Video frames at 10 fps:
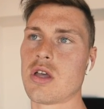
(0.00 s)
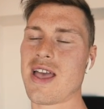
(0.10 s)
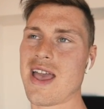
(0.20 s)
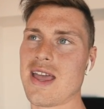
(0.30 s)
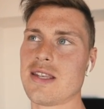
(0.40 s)

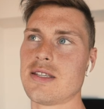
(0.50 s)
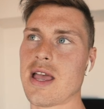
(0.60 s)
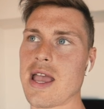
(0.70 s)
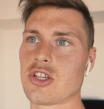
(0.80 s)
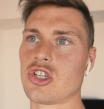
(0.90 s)
and
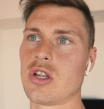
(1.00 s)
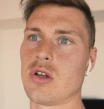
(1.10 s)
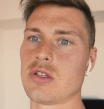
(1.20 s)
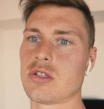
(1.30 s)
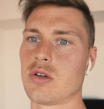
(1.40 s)
actually
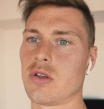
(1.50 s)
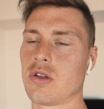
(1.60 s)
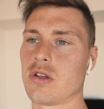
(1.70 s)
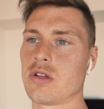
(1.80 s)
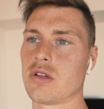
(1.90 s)

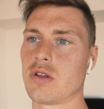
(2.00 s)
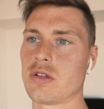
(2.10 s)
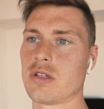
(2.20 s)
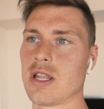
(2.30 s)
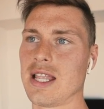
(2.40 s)
also
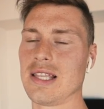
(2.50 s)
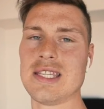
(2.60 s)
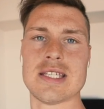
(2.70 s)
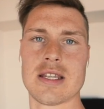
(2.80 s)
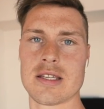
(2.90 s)
at
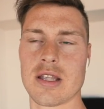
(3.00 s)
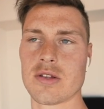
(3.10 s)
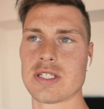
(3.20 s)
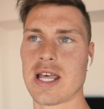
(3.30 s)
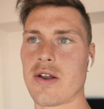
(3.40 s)
least on
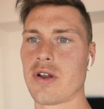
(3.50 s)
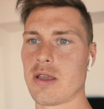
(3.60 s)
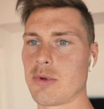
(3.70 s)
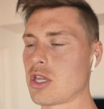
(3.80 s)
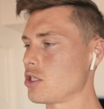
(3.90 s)
Saturday,
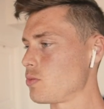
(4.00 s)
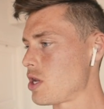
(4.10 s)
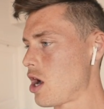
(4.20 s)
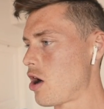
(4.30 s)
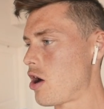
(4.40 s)
because
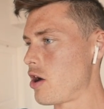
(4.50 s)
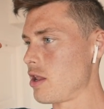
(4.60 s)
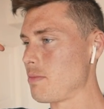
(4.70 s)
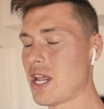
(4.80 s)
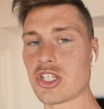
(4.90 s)
we are
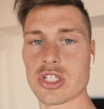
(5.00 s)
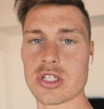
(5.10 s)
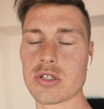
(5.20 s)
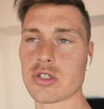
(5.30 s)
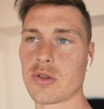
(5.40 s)
in
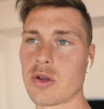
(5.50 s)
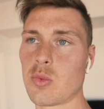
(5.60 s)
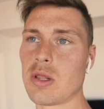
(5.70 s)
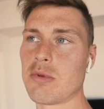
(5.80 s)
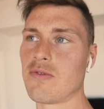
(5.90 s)
Manchester, so there
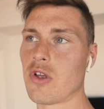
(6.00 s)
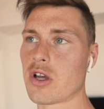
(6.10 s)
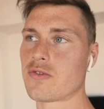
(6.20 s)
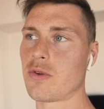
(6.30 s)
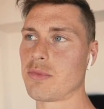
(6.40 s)
will be
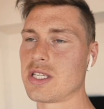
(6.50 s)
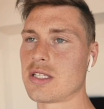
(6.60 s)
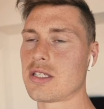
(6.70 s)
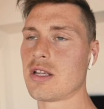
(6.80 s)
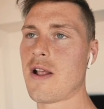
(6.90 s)
vlogs from
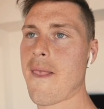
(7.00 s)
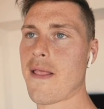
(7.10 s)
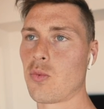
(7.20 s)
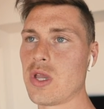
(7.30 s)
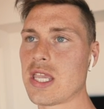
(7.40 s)
this
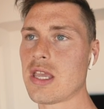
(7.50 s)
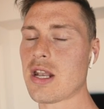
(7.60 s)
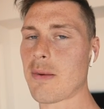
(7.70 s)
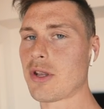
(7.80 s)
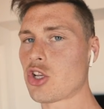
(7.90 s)
weekend.
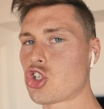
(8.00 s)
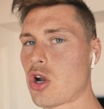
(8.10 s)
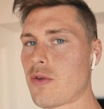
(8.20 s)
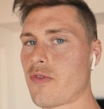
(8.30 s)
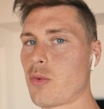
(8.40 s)
I'm not
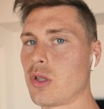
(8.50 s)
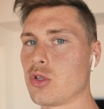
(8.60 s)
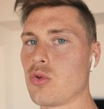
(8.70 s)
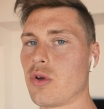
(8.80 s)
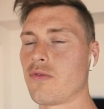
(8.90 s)
sure if we will
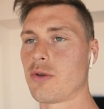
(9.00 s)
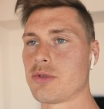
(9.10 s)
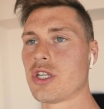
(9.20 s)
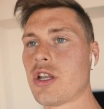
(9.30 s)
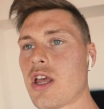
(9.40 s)
do one from
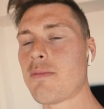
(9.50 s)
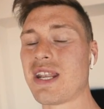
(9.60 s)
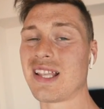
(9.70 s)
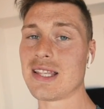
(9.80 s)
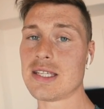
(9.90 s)
Sunday,
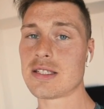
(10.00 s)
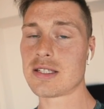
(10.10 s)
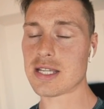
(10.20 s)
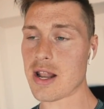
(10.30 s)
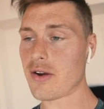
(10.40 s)
but at least
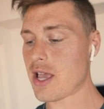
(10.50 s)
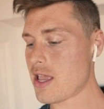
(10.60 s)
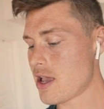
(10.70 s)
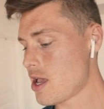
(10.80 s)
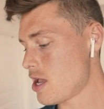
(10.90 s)

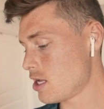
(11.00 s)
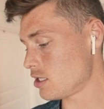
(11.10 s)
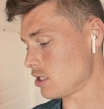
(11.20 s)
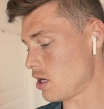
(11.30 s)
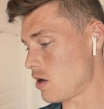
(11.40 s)
Saturday.
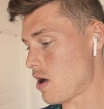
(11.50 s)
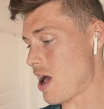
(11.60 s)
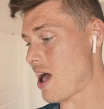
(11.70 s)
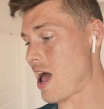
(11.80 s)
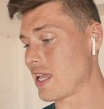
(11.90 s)
So
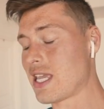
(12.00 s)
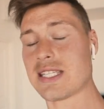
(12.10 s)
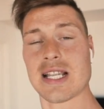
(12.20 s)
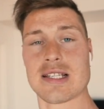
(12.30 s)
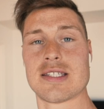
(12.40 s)
I
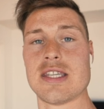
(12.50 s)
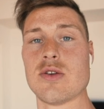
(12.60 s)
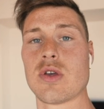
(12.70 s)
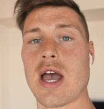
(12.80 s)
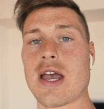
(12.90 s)
guess I'll see
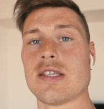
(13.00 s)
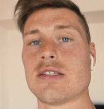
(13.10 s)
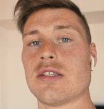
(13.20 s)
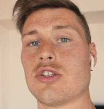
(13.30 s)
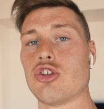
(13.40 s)
you
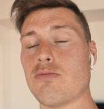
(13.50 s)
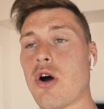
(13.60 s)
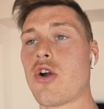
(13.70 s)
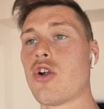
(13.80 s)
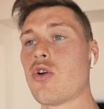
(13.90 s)
guys
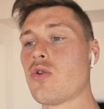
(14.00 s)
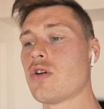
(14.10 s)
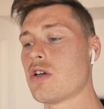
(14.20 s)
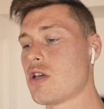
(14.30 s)
tomorrow.